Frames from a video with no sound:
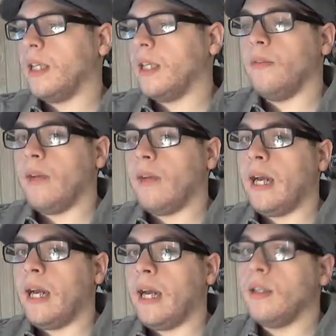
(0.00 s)
if
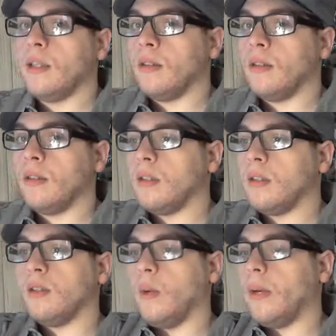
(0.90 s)
I
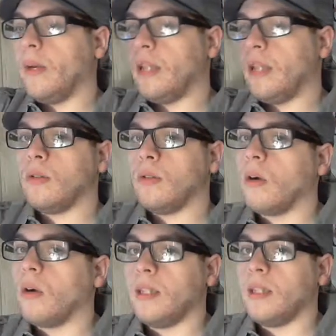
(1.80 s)
go against Cora at
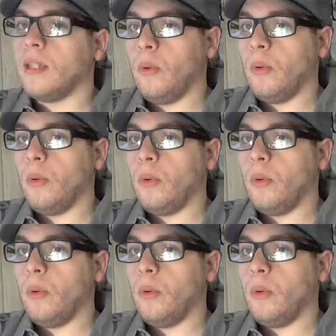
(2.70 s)
this point,